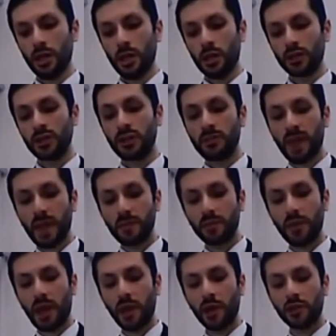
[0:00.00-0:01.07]
So the main
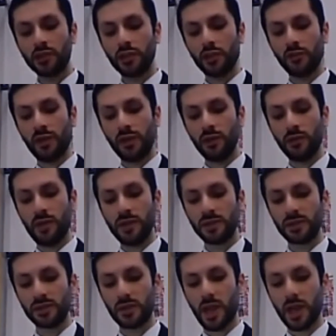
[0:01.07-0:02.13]
priority of AhlulBayt
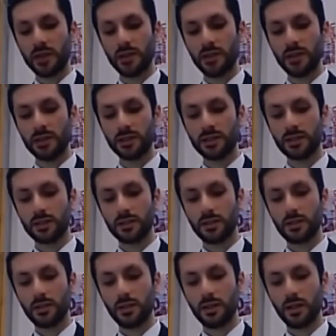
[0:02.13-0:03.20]
societies
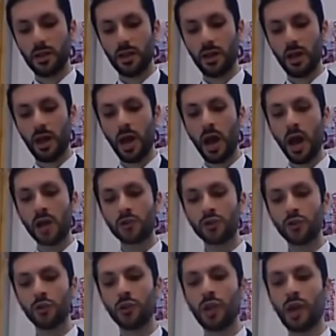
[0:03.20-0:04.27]
are
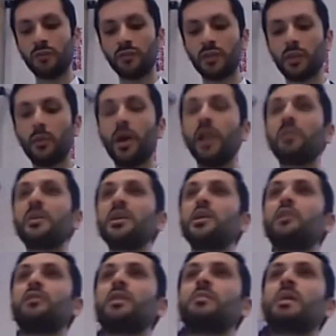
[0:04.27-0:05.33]
to look after the well-being
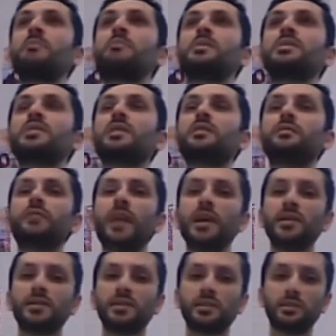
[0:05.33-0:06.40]
of their members. And the
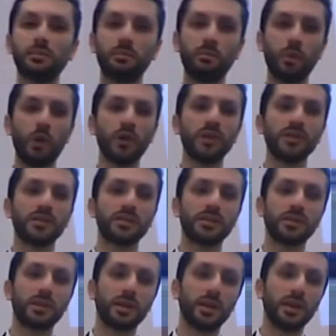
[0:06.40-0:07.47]
first point
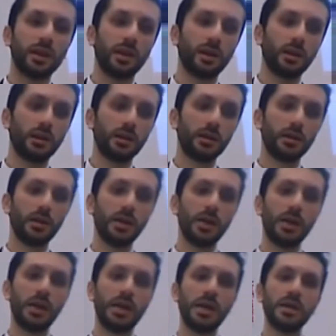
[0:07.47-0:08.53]

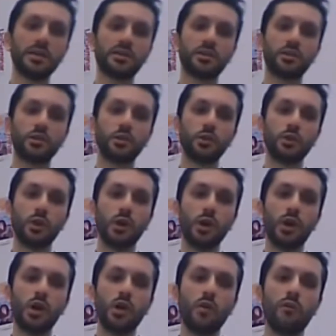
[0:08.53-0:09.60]
is to
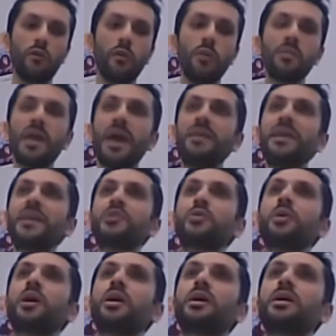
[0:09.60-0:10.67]
form that
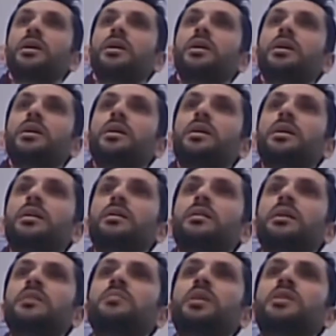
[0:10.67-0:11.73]
network
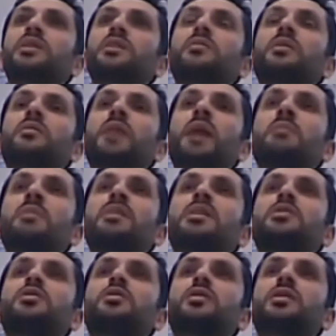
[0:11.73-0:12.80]
that my dear brother Muhammad
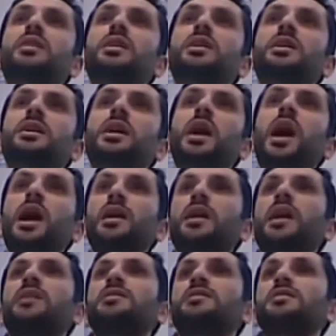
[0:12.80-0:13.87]
has already
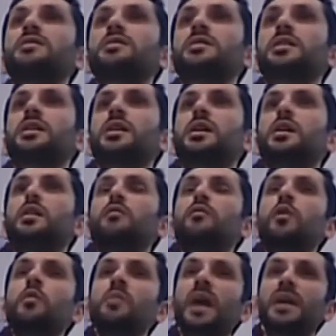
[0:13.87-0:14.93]
highlighted.
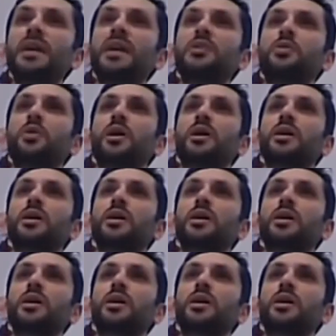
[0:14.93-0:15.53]
Form that network.